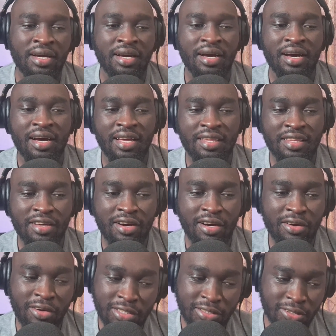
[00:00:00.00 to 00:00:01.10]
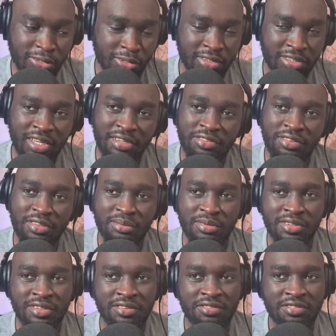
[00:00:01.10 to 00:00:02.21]
and they were going to use that form
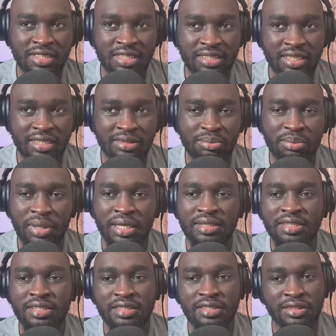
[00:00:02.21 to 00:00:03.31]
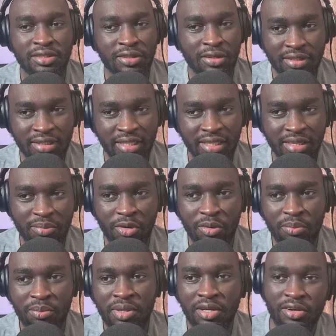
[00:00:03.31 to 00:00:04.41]
to defeat us, but not
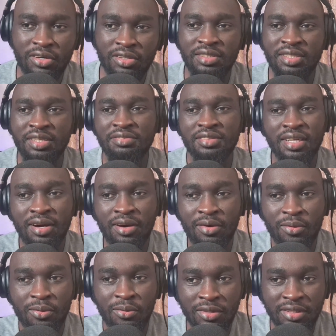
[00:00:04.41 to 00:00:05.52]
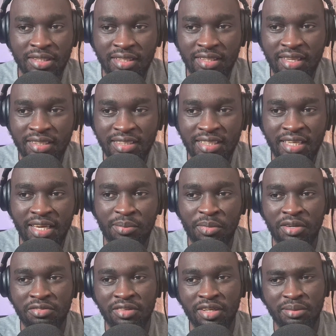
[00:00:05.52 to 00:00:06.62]
anymore, because after watching that game,
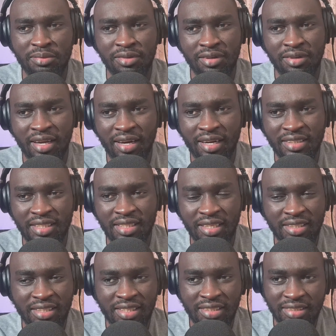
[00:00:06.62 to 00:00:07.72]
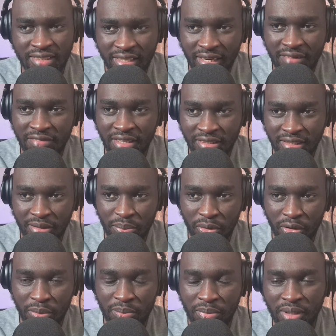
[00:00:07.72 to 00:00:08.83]
I've come to realize that they still have the same
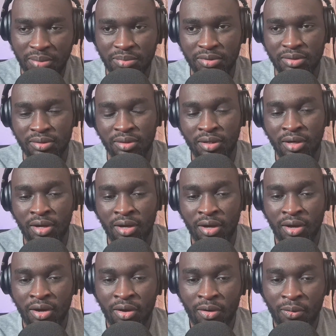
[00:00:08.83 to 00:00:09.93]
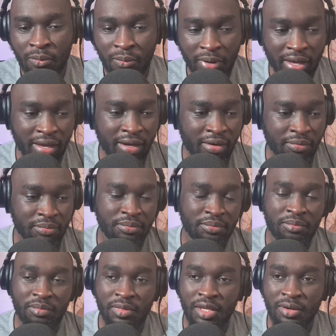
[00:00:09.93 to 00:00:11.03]
problems. Where
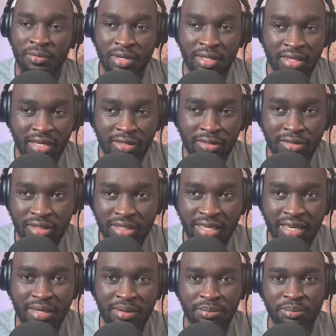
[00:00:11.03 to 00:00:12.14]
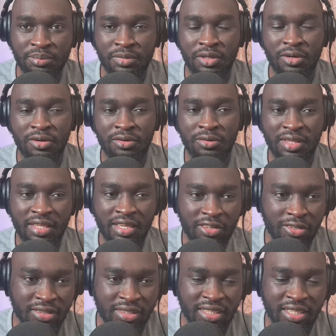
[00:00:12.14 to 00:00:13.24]
when they lose game, or when they
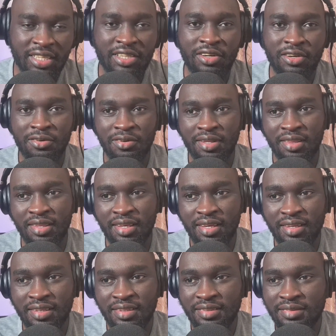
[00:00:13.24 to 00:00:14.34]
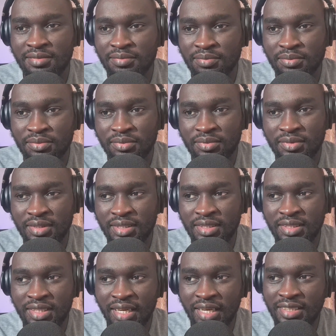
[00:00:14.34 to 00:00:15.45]
concede, or when they
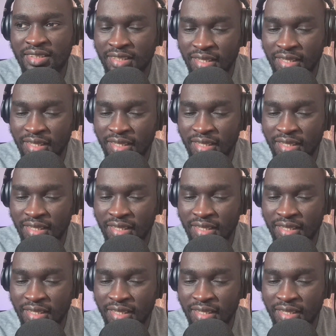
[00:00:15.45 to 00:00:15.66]
just